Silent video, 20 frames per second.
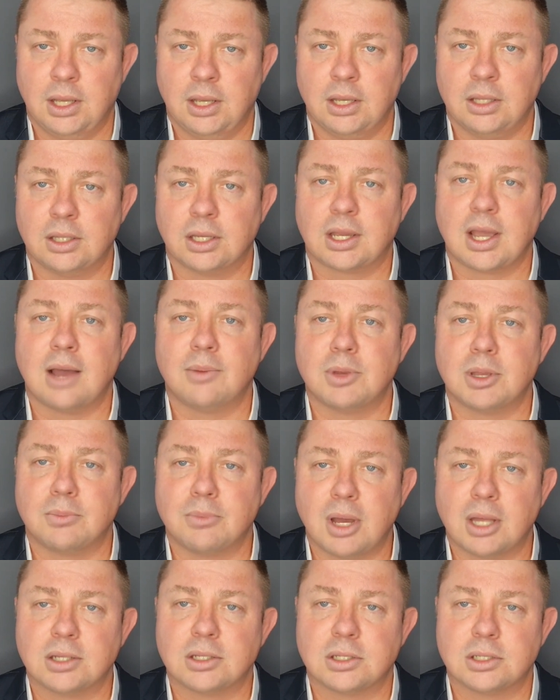In the coming
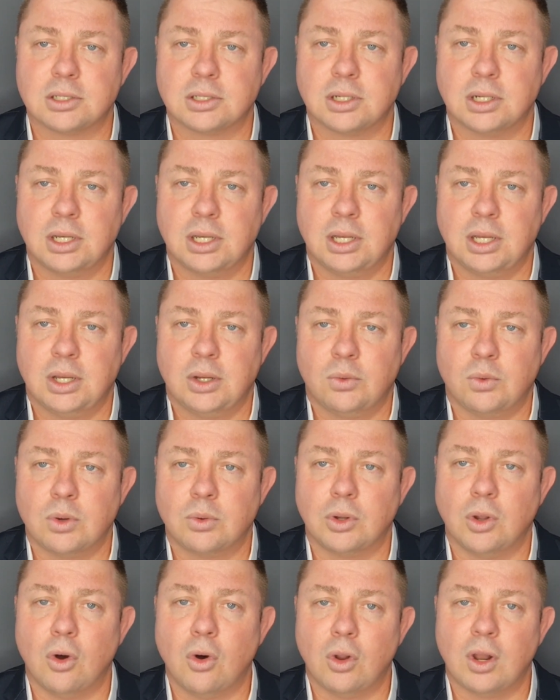months, we
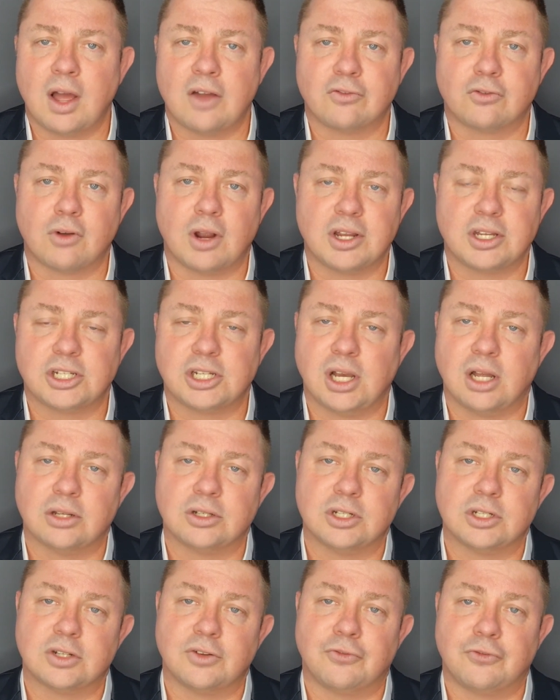will all have great
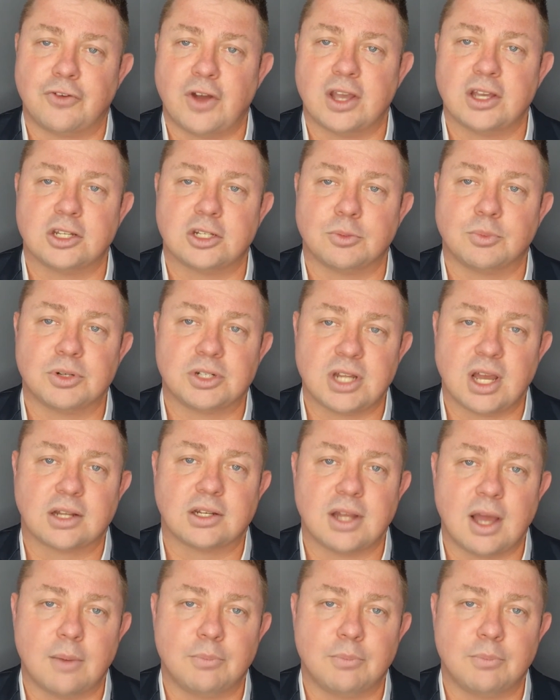challenges to face to protect our